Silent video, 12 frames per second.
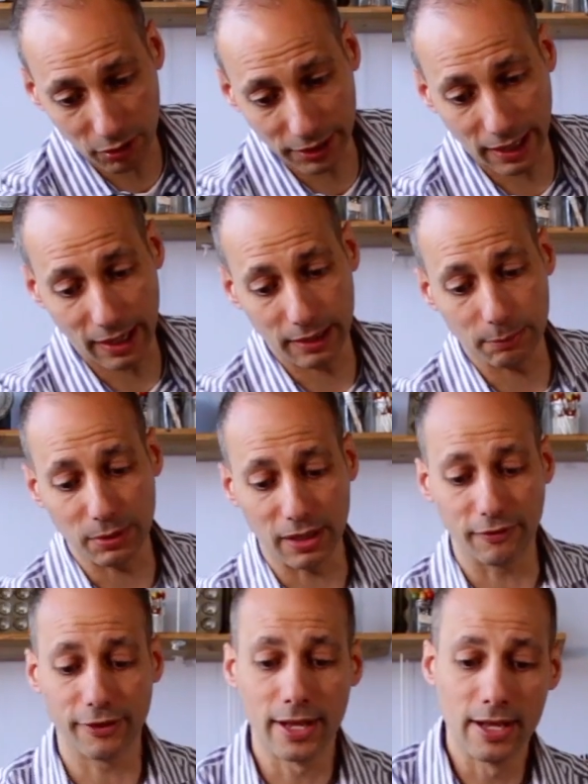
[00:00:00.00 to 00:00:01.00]
organic
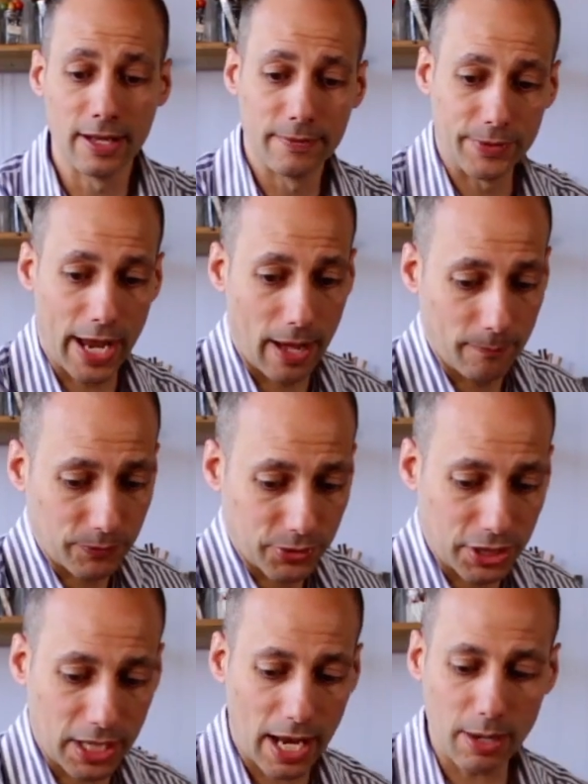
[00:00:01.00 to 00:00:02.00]
beef. Now,
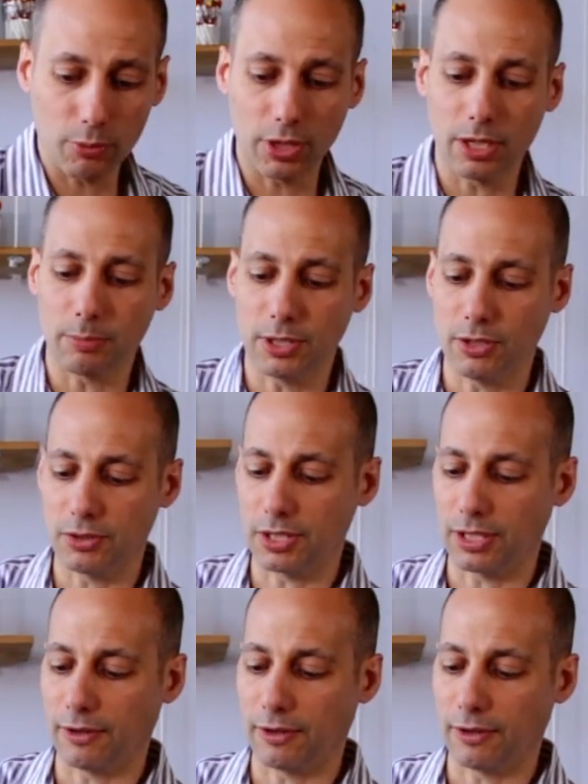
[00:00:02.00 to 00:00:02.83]
today we're going to be using